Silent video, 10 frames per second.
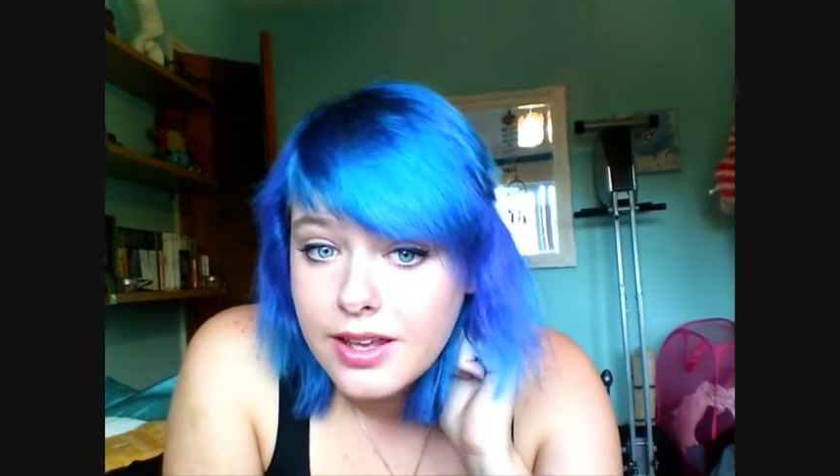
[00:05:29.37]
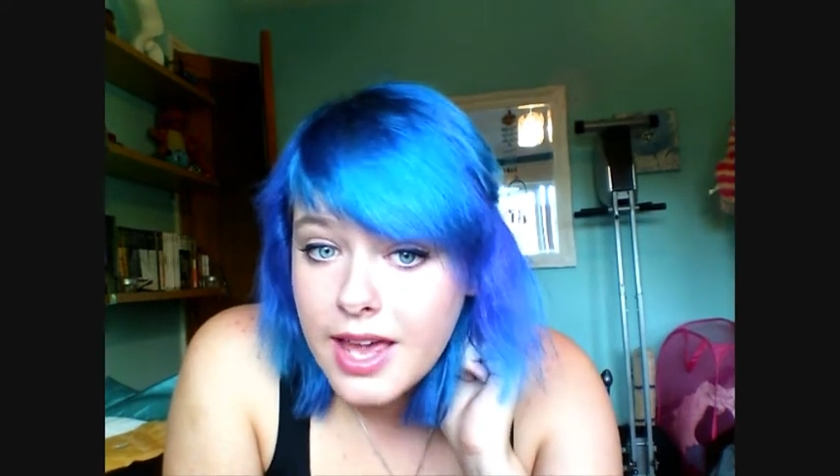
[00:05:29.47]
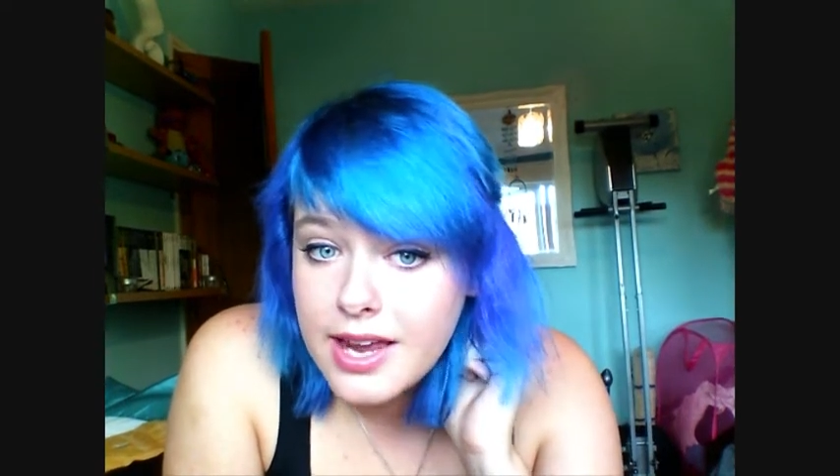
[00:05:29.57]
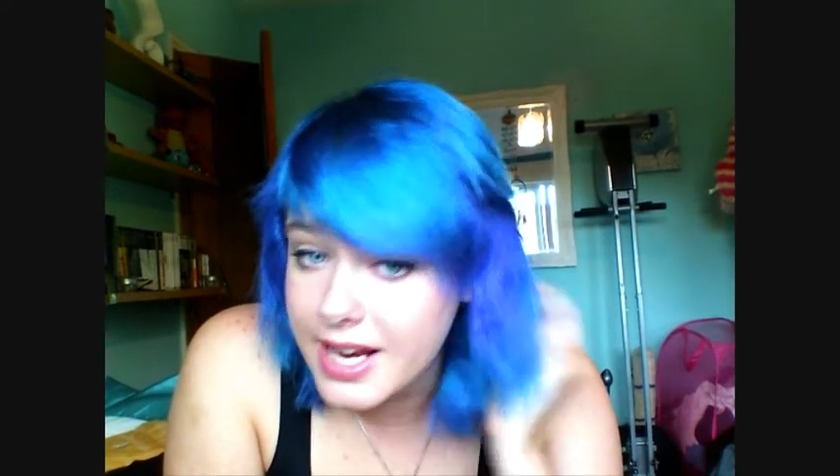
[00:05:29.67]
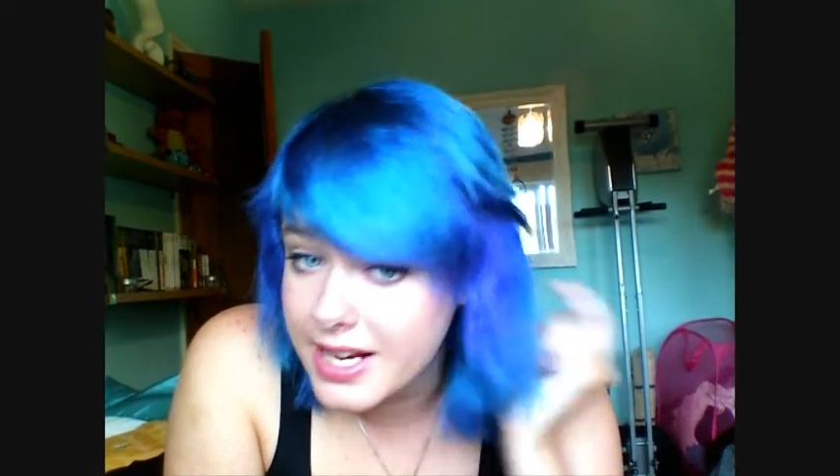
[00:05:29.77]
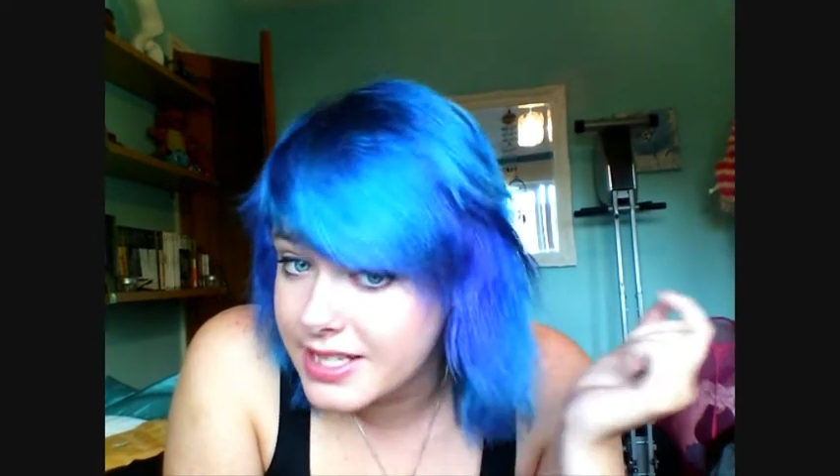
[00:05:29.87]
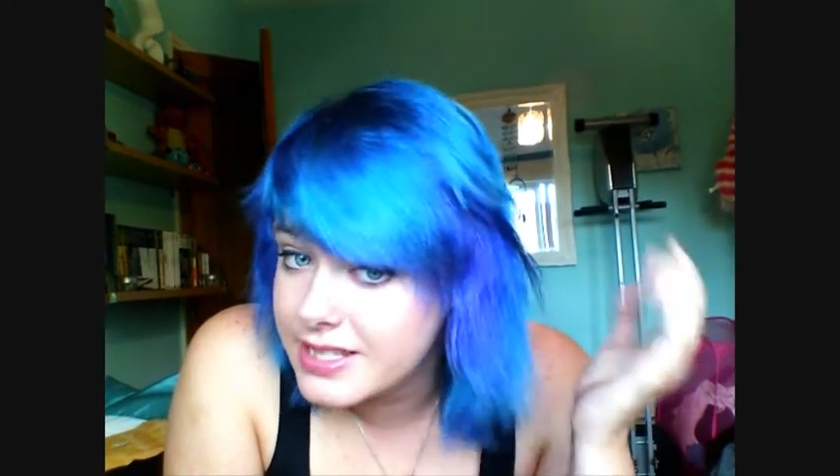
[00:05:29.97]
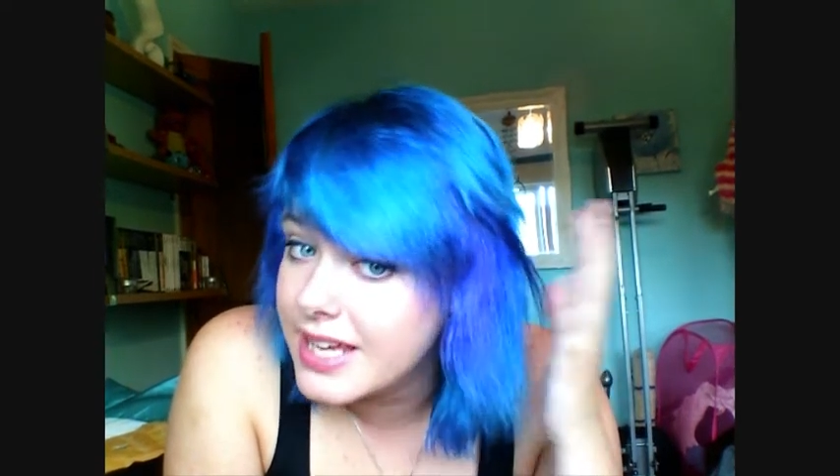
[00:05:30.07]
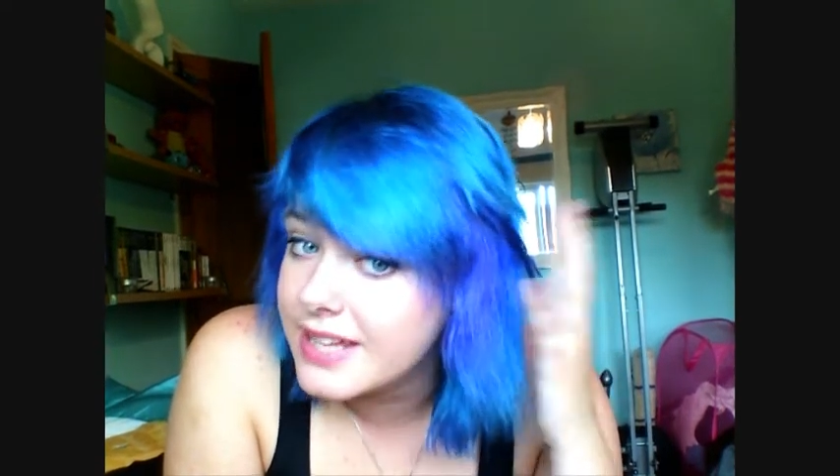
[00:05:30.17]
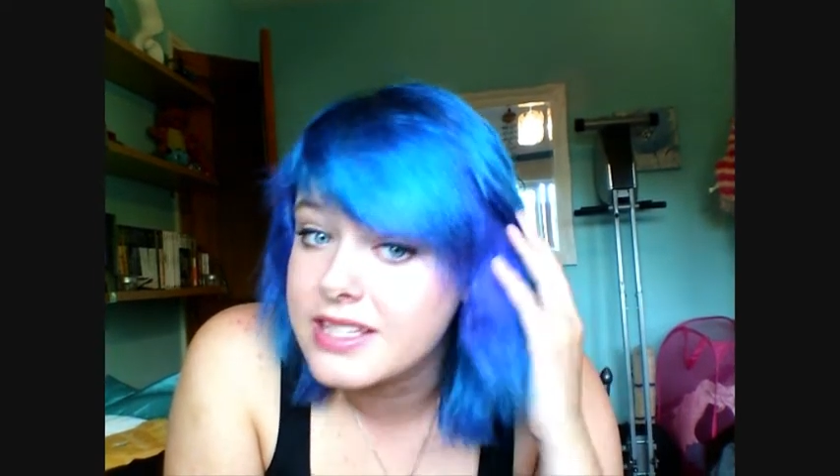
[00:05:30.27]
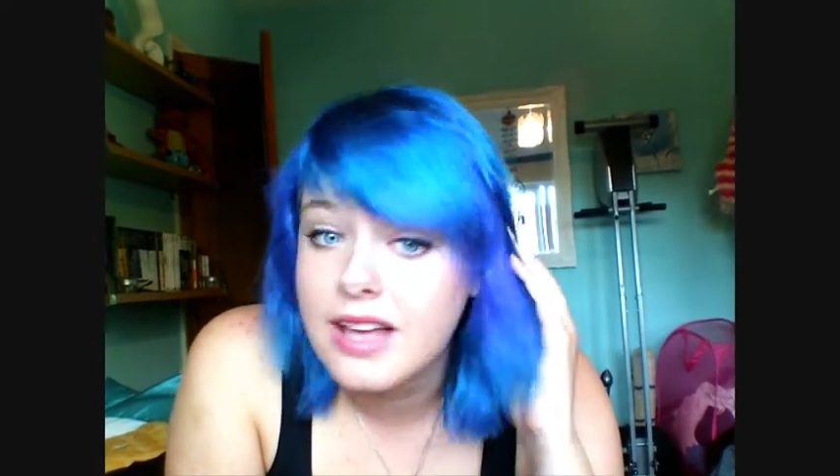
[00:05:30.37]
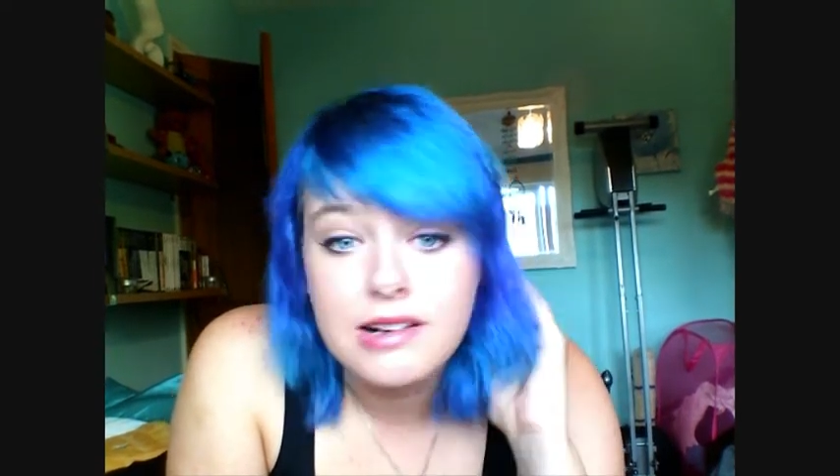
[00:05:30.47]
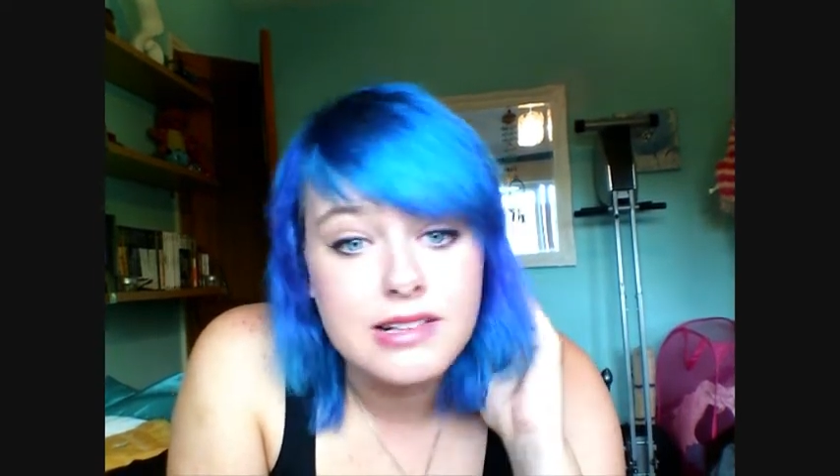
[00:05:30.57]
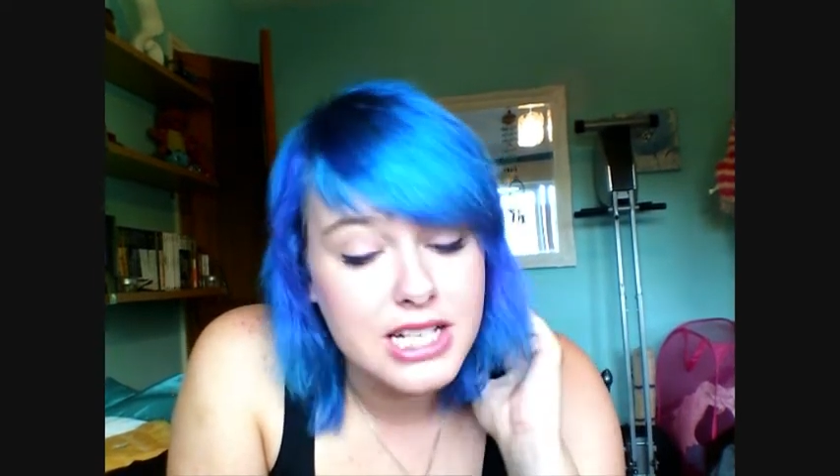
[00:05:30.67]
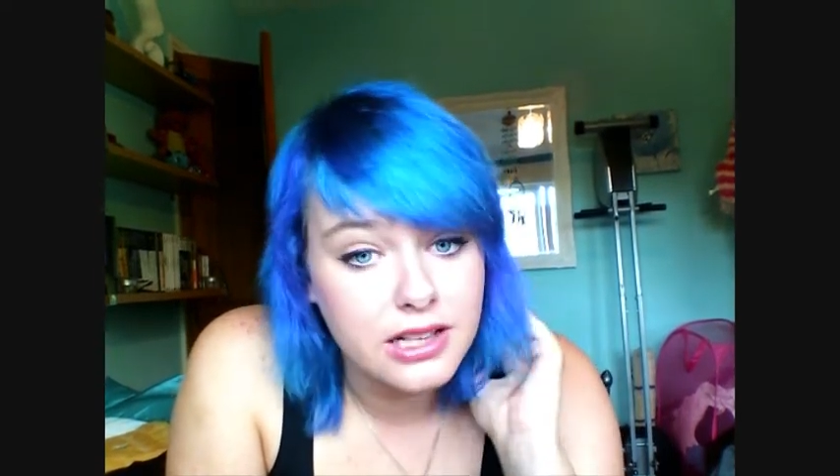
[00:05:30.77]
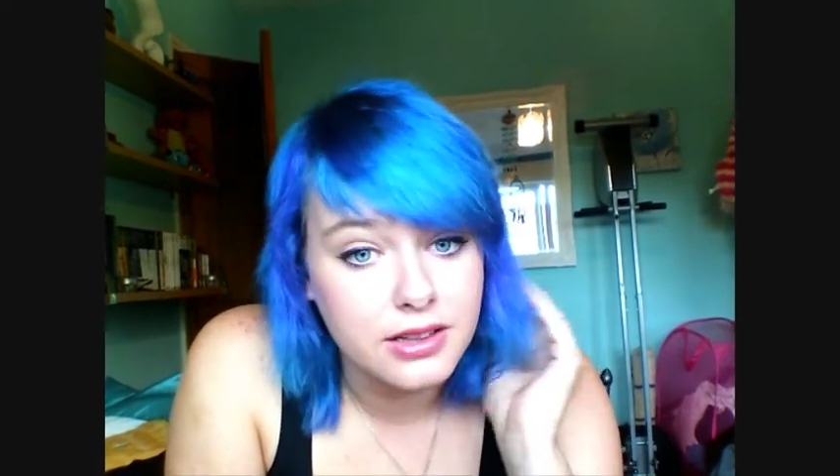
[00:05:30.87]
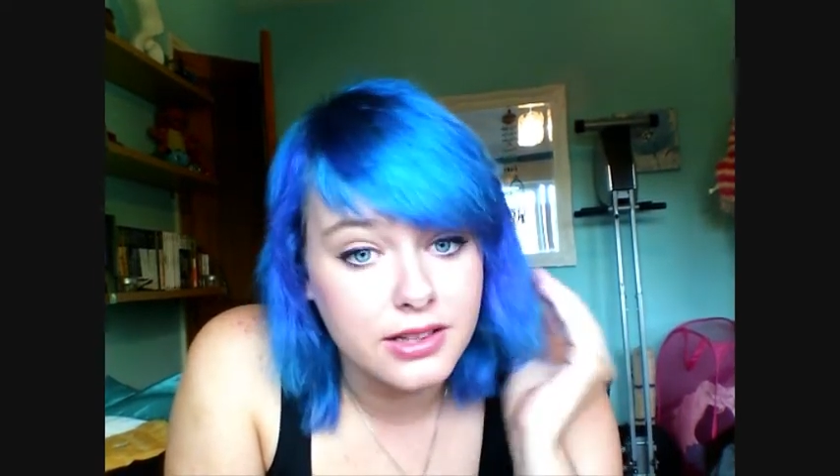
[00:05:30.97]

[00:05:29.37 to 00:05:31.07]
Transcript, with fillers: it needs to stay this colour until,